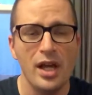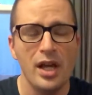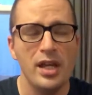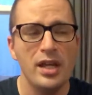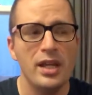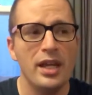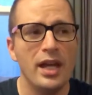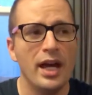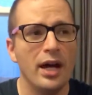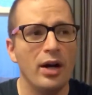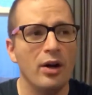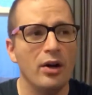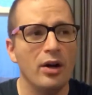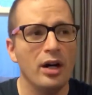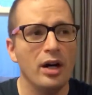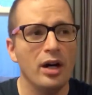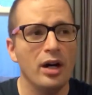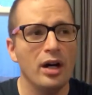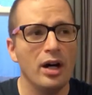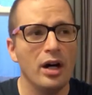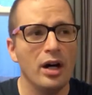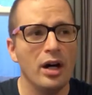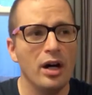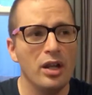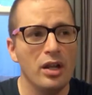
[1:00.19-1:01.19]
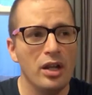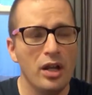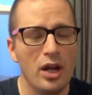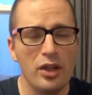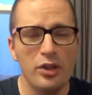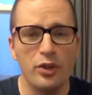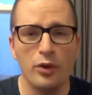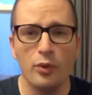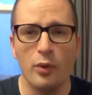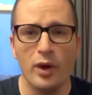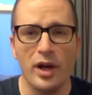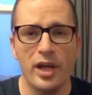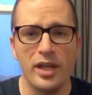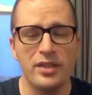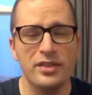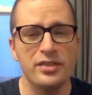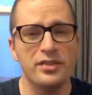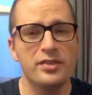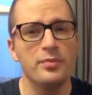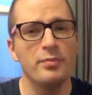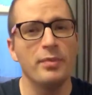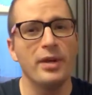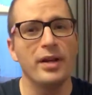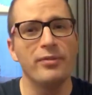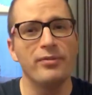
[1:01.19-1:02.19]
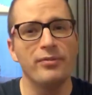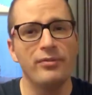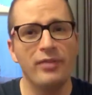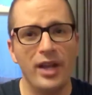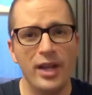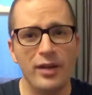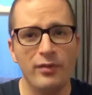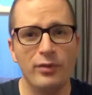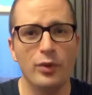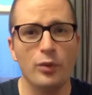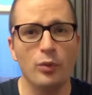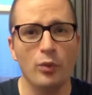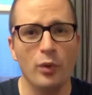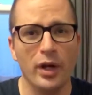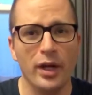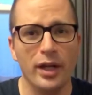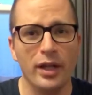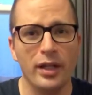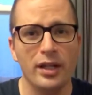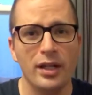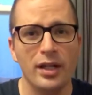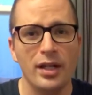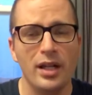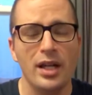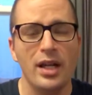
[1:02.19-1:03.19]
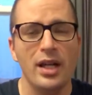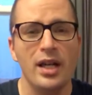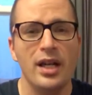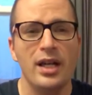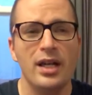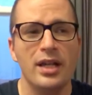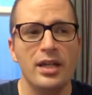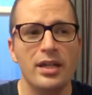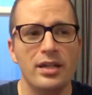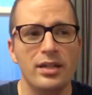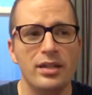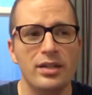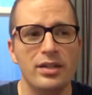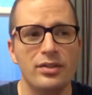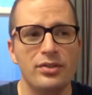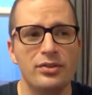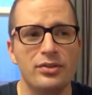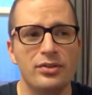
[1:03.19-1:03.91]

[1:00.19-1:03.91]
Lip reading: Now another way, this is my favorite way, is